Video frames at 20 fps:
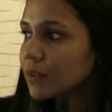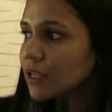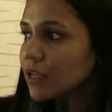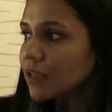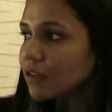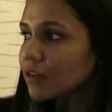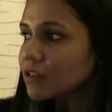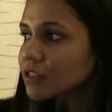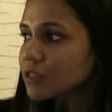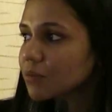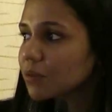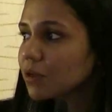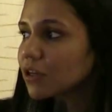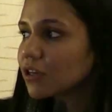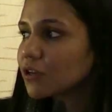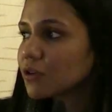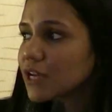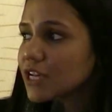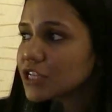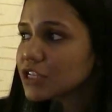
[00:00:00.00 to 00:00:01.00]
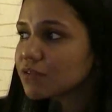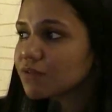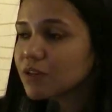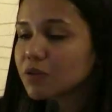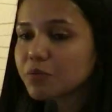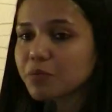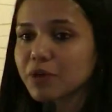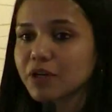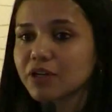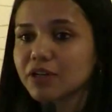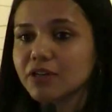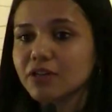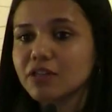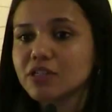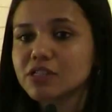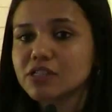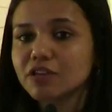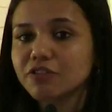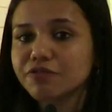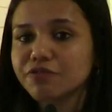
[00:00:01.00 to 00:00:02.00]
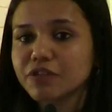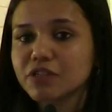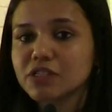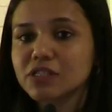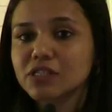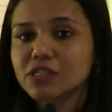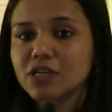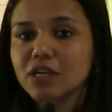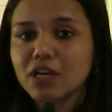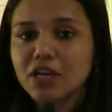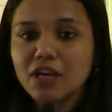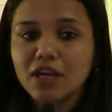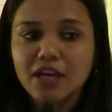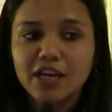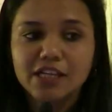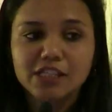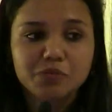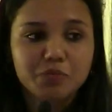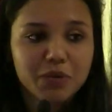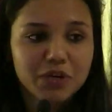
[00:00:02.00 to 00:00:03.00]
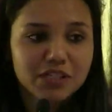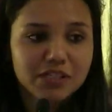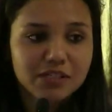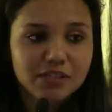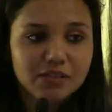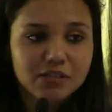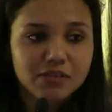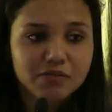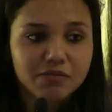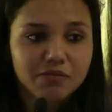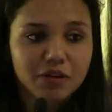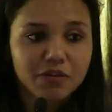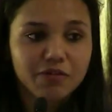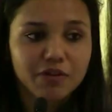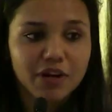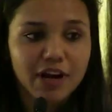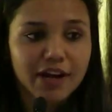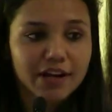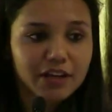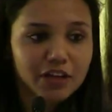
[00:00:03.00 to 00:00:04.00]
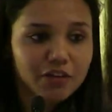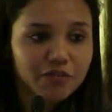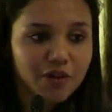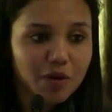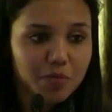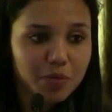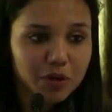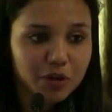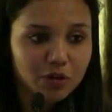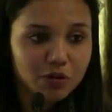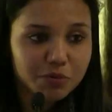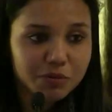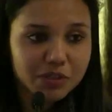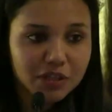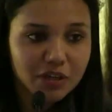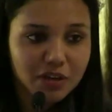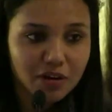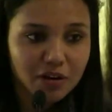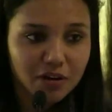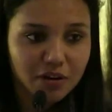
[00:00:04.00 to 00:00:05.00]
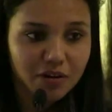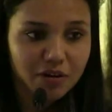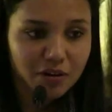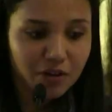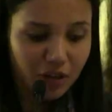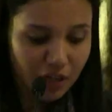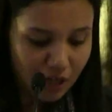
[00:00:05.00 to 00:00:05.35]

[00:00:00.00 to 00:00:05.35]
they're similar to HEV, but the surface expresses a variety of epitopes that are